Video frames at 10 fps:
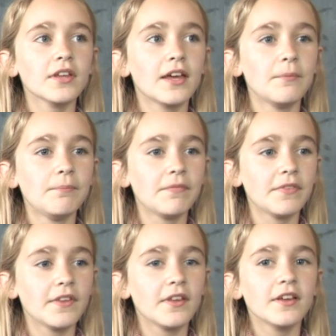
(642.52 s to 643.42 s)
to him,
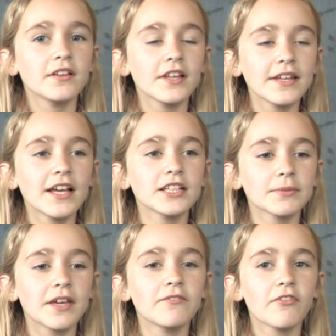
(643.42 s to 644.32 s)
Lady Alice
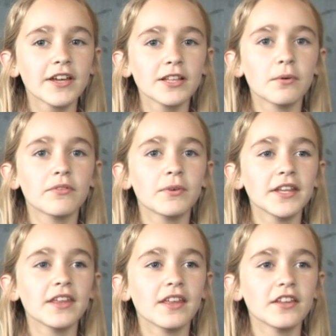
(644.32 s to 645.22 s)
became friendly with
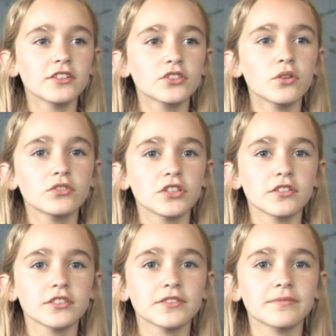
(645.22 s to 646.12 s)
one of the other
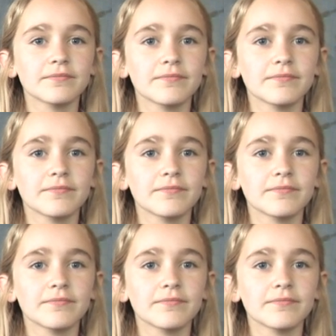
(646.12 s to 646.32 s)
soldiers.